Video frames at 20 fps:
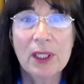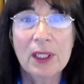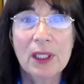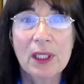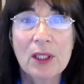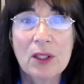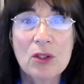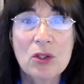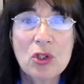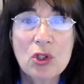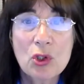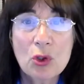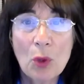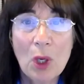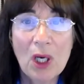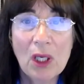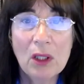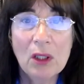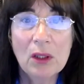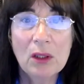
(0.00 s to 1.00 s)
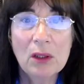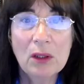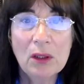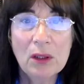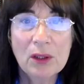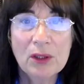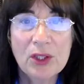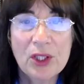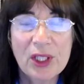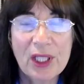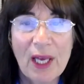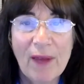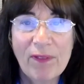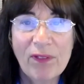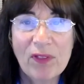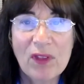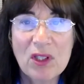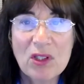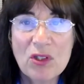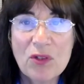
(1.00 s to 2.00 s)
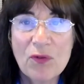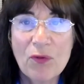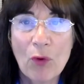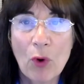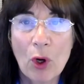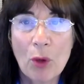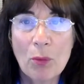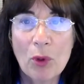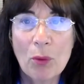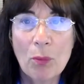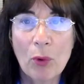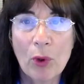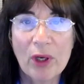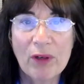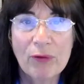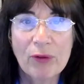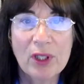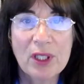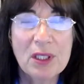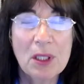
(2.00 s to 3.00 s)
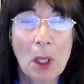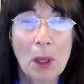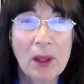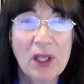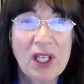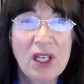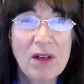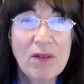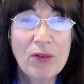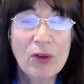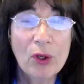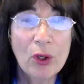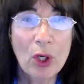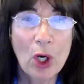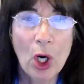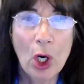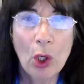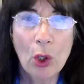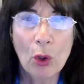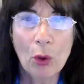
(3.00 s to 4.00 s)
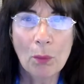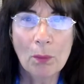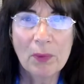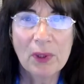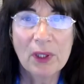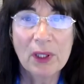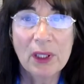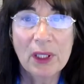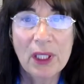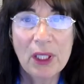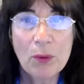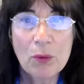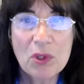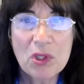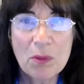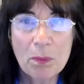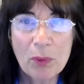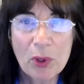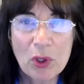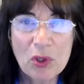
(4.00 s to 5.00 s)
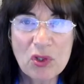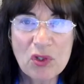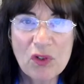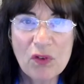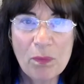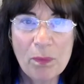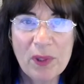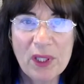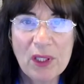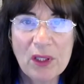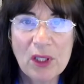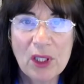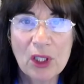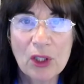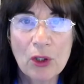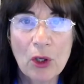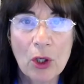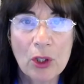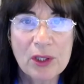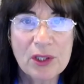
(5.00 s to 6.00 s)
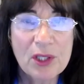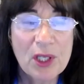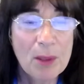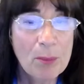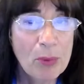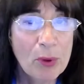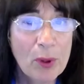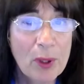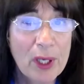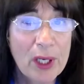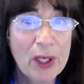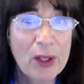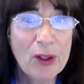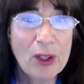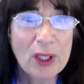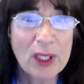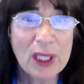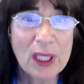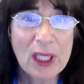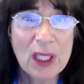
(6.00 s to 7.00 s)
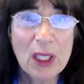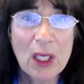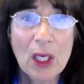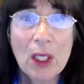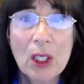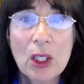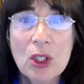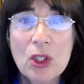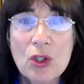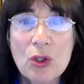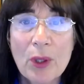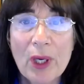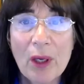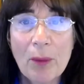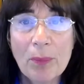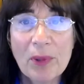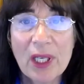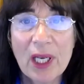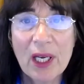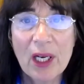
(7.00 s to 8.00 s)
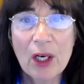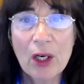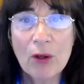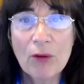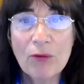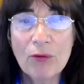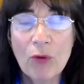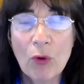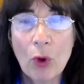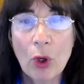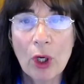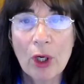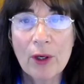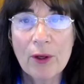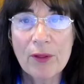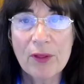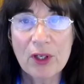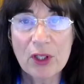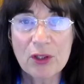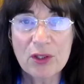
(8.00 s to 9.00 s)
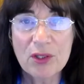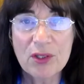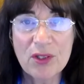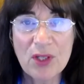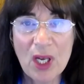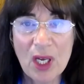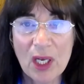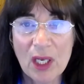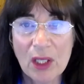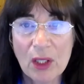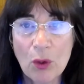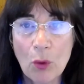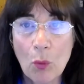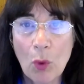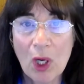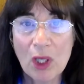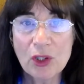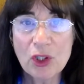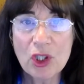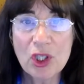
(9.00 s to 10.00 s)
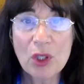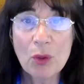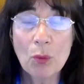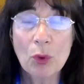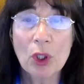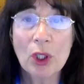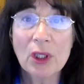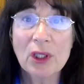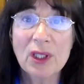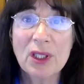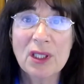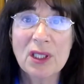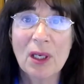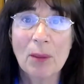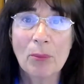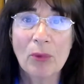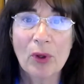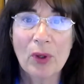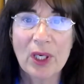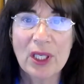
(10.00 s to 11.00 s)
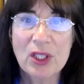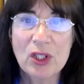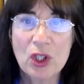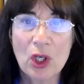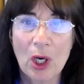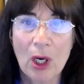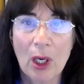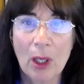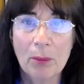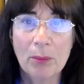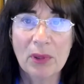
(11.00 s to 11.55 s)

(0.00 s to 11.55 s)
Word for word: struggle to get this former boyfriend to leave her home. He was supposed to have been there temporarily to help care for their son while she worked a temporary job.